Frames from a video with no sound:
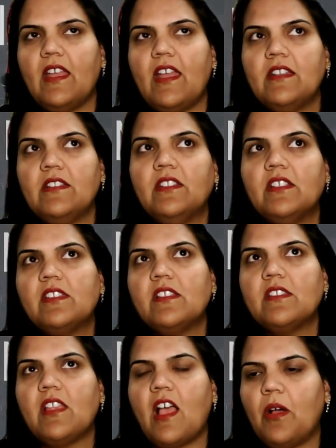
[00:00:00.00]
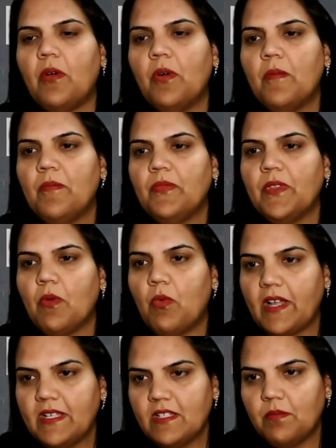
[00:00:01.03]
And this is how
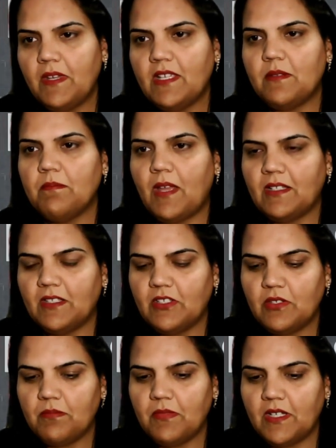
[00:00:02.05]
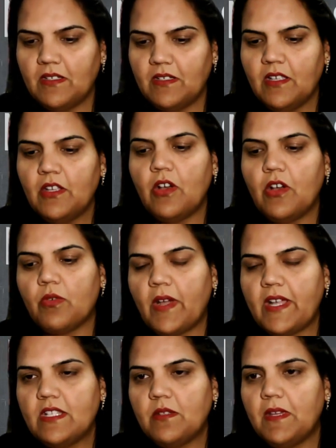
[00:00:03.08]
white space management or
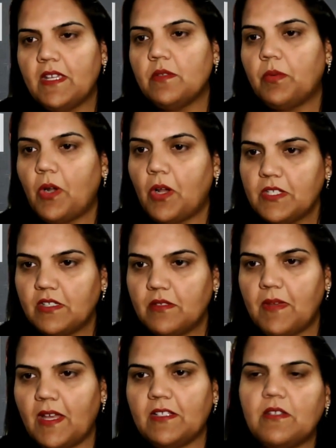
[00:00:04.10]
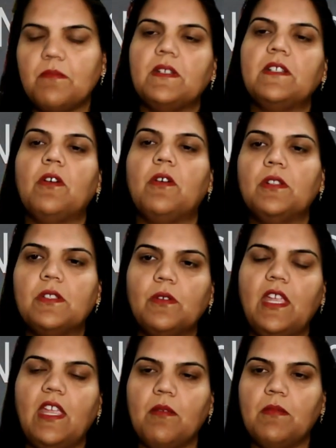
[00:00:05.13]
white space project management
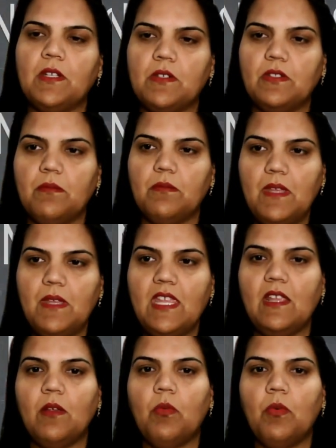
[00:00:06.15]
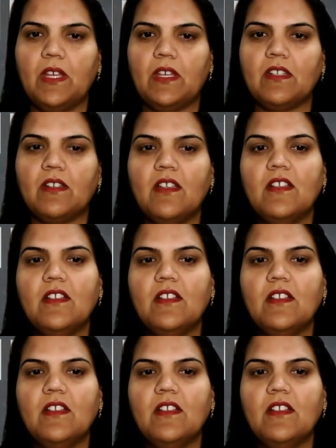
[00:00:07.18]
also came into the being where